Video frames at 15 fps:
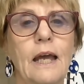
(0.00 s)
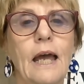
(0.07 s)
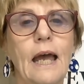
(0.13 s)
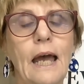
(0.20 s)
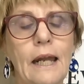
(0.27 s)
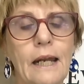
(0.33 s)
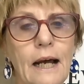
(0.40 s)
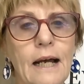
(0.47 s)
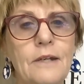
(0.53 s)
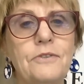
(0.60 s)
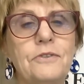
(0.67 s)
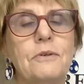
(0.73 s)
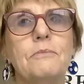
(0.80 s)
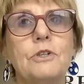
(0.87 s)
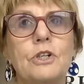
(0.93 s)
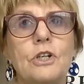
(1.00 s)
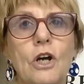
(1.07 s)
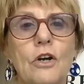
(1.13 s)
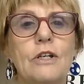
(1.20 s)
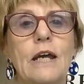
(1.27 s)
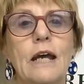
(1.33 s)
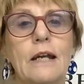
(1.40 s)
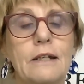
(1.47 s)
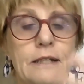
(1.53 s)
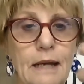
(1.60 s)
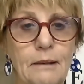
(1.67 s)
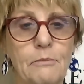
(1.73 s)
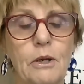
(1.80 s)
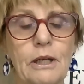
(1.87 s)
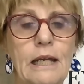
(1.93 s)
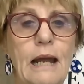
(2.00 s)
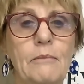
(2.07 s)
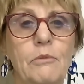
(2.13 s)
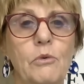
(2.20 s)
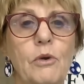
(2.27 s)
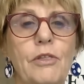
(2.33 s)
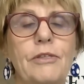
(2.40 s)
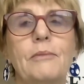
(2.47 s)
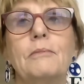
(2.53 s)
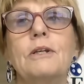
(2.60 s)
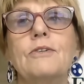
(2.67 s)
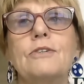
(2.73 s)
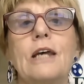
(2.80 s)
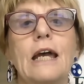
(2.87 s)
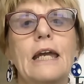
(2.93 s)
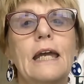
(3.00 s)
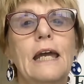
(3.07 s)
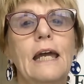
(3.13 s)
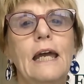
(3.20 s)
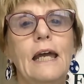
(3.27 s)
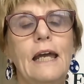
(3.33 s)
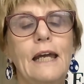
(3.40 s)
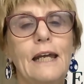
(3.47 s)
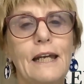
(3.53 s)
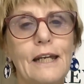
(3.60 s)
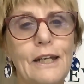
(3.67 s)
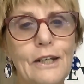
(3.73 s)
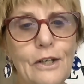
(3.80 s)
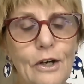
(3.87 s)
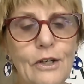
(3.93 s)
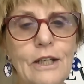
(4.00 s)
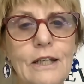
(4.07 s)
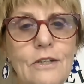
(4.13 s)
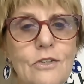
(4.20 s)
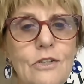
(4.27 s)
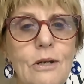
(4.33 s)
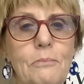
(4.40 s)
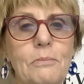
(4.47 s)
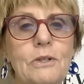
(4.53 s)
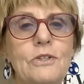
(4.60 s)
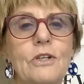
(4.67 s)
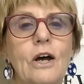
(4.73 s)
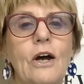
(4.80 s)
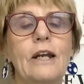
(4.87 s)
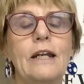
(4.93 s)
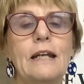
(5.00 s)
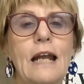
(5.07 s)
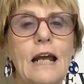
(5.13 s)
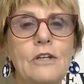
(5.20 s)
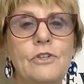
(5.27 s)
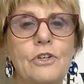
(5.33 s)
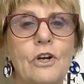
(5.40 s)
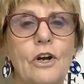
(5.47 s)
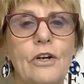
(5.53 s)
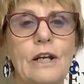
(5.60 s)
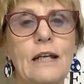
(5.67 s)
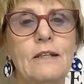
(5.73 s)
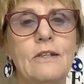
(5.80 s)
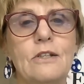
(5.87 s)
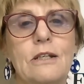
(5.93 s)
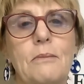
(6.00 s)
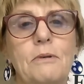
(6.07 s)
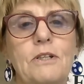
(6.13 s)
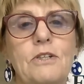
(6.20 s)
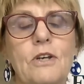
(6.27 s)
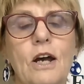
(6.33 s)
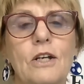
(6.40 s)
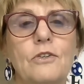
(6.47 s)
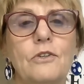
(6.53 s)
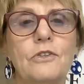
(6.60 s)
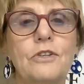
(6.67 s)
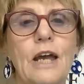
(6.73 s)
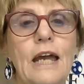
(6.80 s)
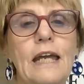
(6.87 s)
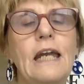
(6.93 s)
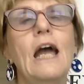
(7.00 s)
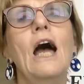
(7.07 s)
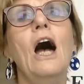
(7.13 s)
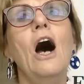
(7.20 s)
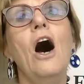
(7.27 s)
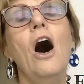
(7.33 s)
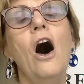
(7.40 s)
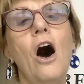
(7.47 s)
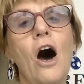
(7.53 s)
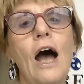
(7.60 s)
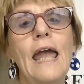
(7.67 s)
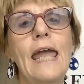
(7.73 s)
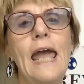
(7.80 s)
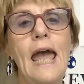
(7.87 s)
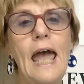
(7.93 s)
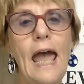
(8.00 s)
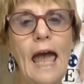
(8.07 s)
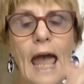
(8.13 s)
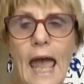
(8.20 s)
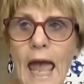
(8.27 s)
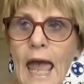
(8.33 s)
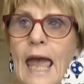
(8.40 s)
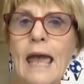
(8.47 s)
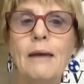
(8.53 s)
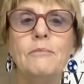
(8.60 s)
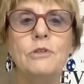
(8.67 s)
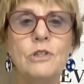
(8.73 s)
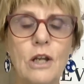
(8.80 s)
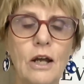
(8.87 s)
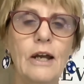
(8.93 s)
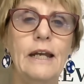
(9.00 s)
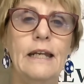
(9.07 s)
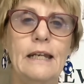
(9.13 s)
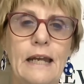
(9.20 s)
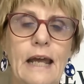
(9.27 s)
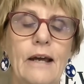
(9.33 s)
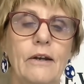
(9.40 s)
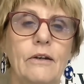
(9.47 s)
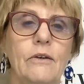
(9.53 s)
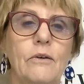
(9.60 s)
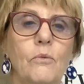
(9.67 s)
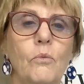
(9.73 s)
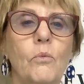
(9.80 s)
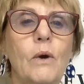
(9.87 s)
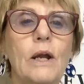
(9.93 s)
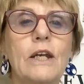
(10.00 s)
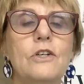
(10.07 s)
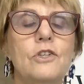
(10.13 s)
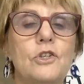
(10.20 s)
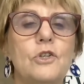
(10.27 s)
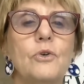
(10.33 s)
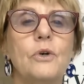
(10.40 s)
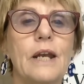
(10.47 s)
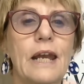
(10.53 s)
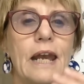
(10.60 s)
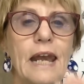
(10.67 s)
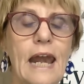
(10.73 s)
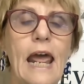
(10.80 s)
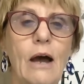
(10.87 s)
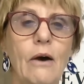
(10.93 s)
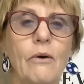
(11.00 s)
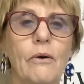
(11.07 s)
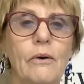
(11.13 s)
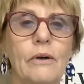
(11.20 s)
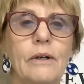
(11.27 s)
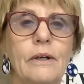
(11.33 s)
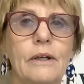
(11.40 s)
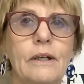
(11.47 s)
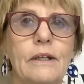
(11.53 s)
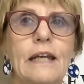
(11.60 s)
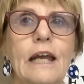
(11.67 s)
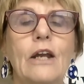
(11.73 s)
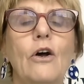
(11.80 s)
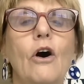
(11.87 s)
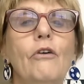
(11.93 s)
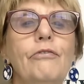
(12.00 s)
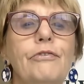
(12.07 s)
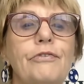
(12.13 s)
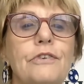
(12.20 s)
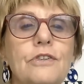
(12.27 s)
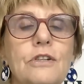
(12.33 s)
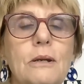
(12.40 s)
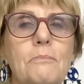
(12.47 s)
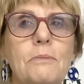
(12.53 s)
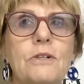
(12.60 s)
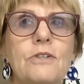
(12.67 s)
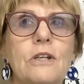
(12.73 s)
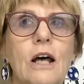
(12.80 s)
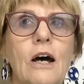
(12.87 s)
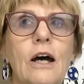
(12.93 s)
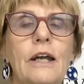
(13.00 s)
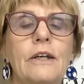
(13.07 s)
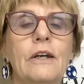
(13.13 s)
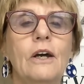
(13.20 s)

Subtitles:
and ask them to go down, take my camera with them and say, go down the slippery slide. And as you go down the slippery slide, you're saying, I am sliding down. When did you do it? Now. Get off the slippery slide.